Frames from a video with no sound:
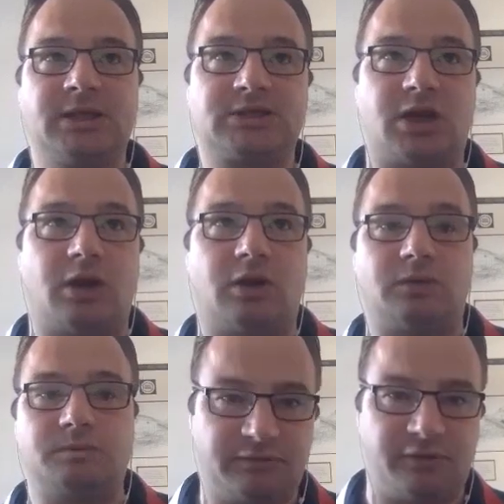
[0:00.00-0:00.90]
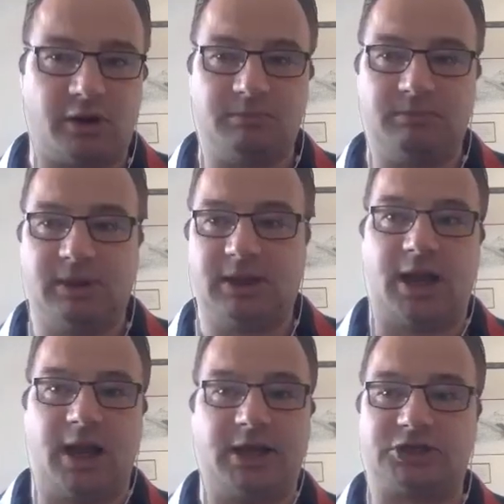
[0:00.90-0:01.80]
So from
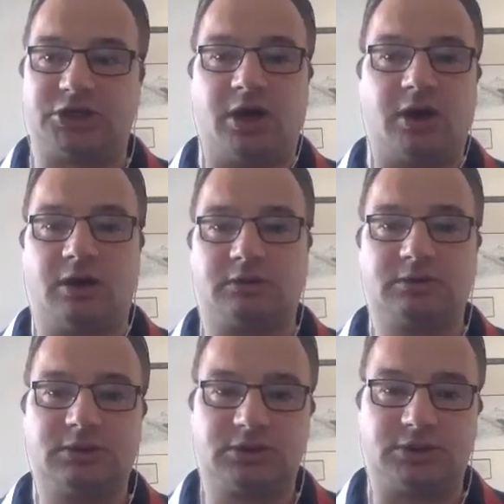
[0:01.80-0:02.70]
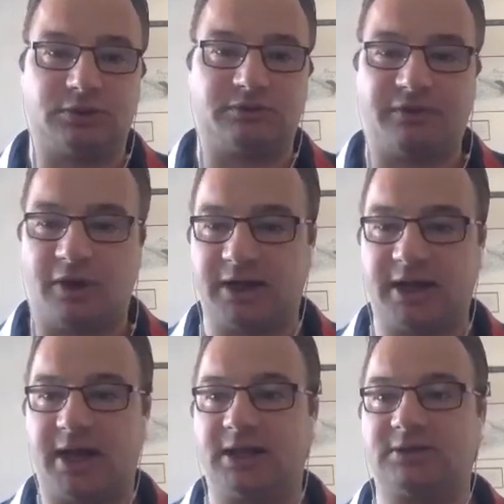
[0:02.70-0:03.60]
HR to
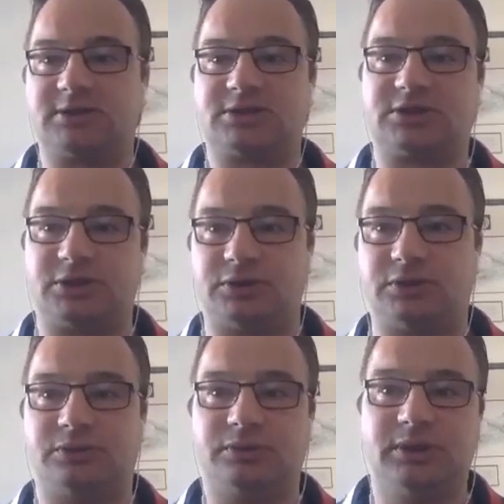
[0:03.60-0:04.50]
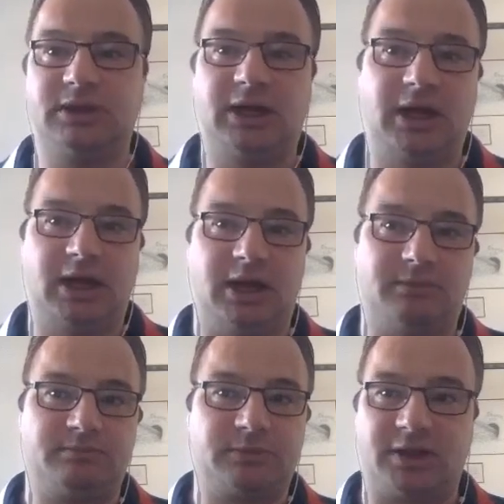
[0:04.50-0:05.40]
finance to
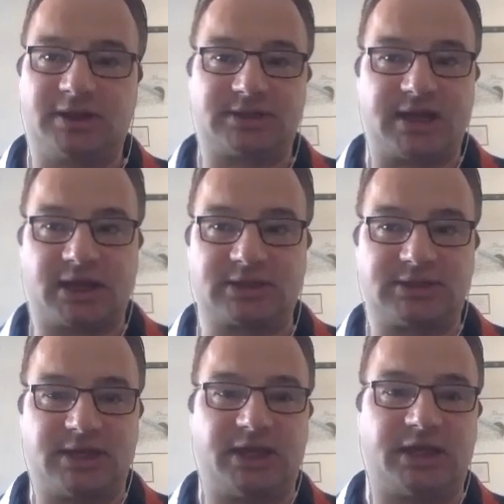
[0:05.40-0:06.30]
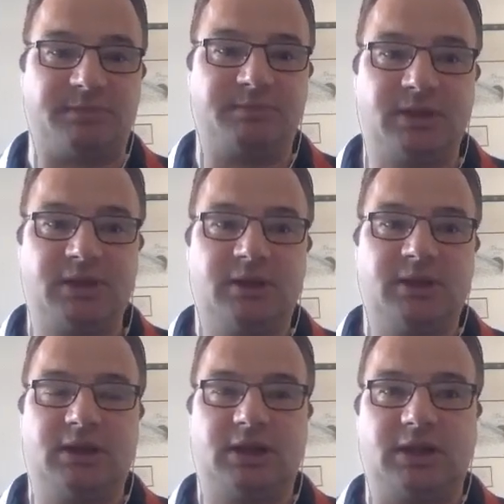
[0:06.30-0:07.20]
like the tech team,
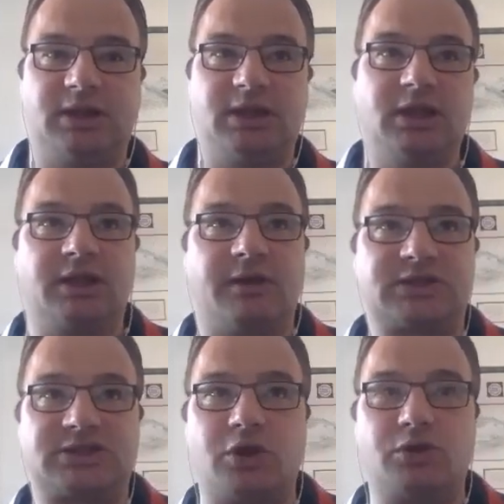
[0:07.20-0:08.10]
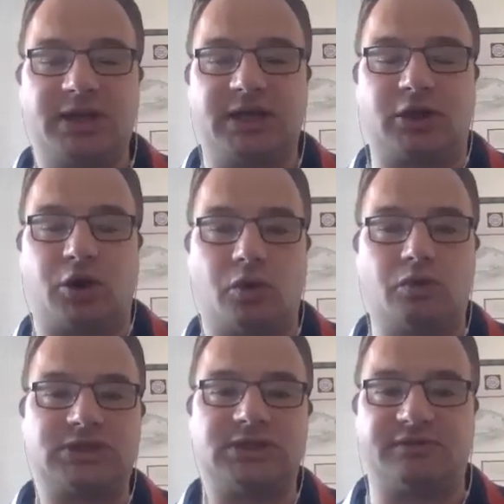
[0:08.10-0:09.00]
there are so many
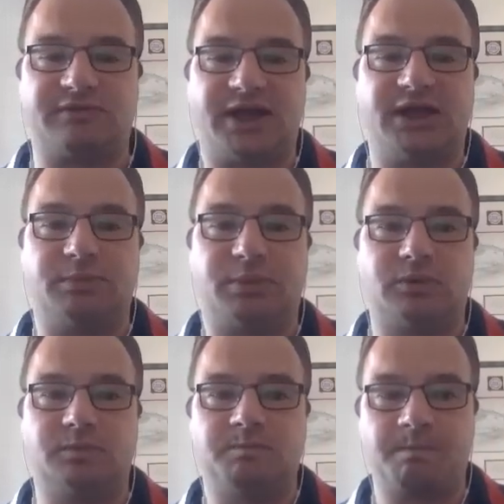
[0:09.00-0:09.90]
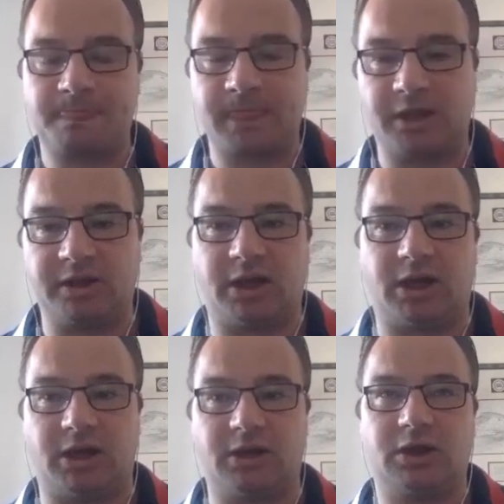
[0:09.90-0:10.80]
courses available
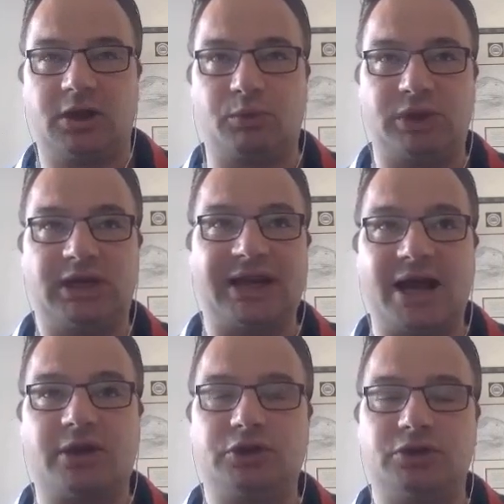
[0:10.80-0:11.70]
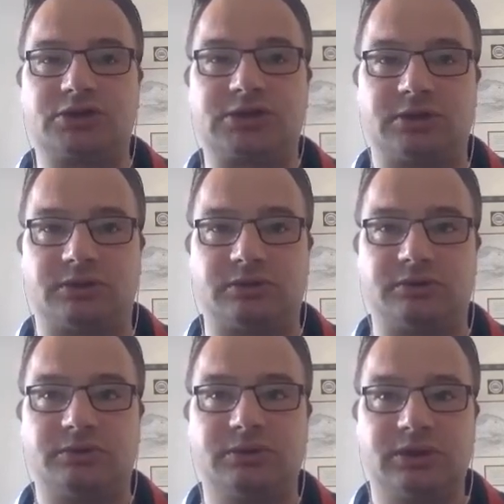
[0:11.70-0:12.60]
that will allow you
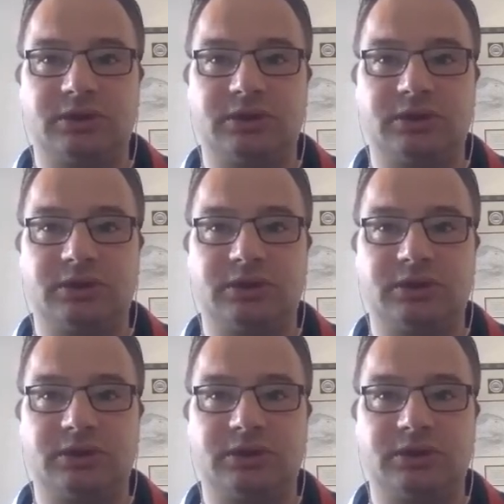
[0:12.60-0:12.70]
to